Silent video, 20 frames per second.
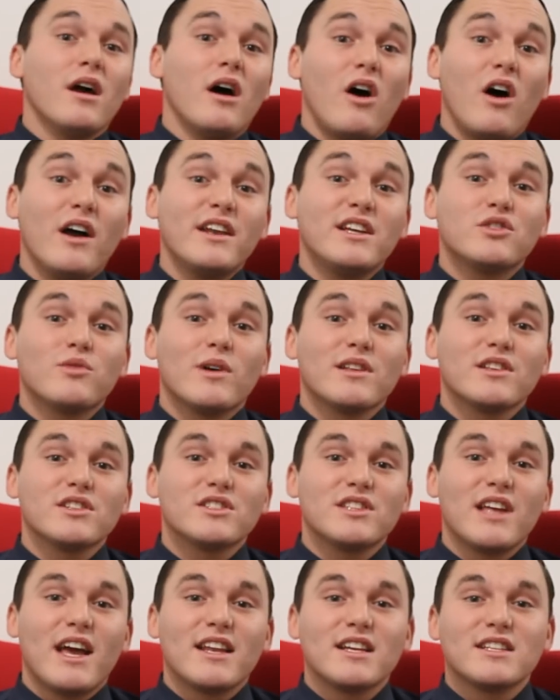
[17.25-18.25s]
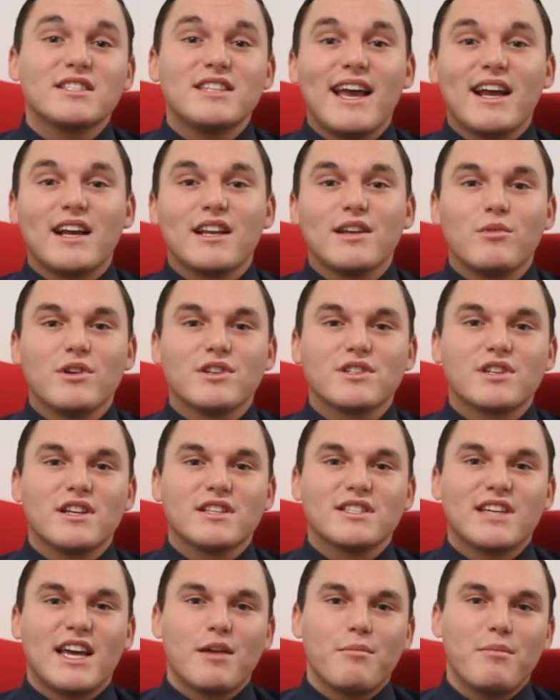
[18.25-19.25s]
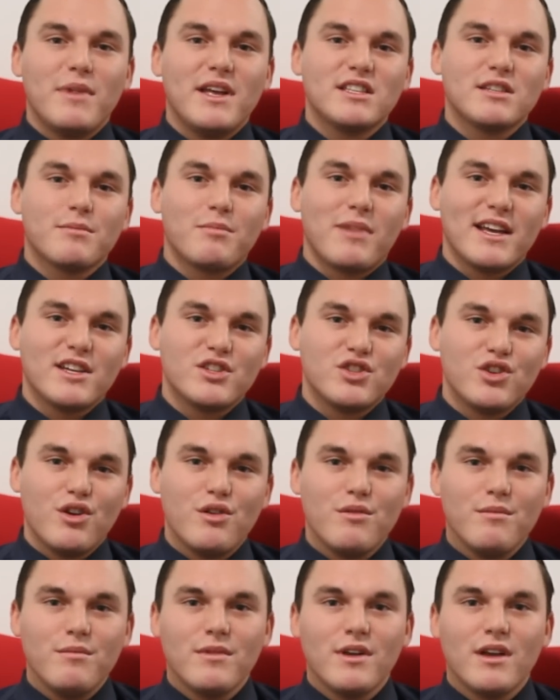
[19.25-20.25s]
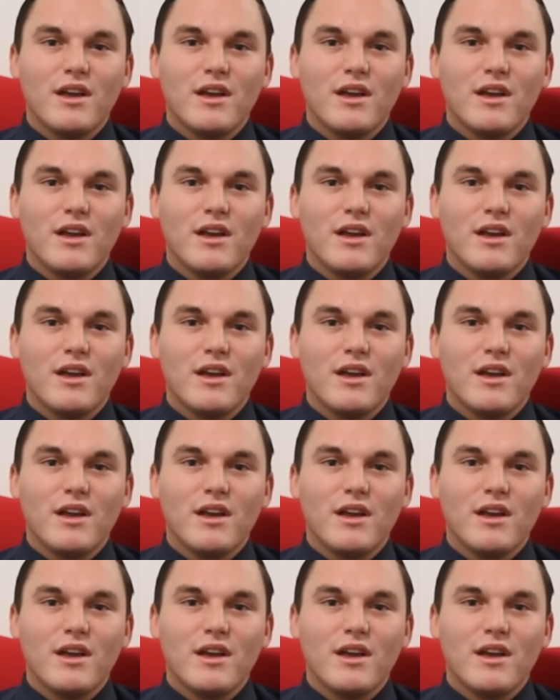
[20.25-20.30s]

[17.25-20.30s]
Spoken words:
I need to understand exactly what it's going to take me to place you.